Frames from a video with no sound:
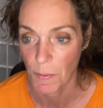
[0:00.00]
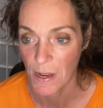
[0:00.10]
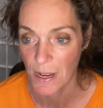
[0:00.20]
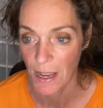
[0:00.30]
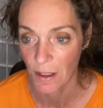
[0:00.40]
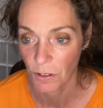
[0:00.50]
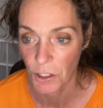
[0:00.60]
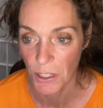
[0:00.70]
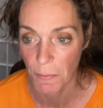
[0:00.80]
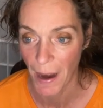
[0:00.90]
of being
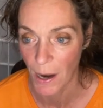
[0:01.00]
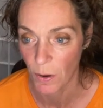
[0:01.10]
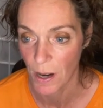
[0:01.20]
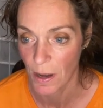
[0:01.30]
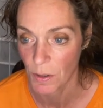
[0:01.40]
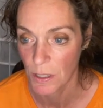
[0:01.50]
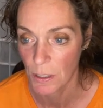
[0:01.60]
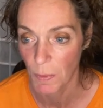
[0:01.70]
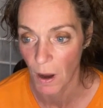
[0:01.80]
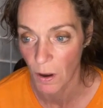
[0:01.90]
energy
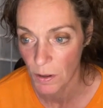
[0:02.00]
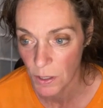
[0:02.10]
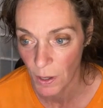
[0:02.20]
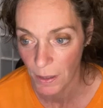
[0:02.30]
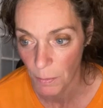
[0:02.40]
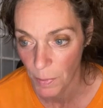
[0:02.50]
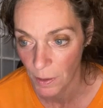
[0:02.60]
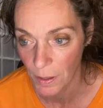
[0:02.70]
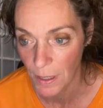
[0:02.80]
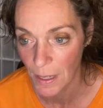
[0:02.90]
powerhouses, but also had the
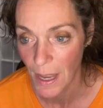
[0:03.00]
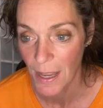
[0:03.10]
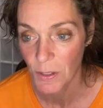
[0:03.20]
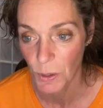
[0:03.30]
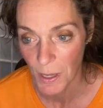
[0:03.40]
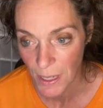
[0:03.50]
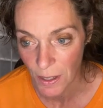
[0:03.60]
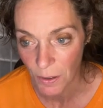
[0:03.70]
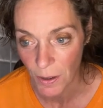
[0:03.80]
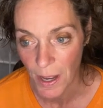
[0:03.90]
ability to
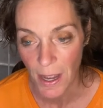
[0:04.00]
heal.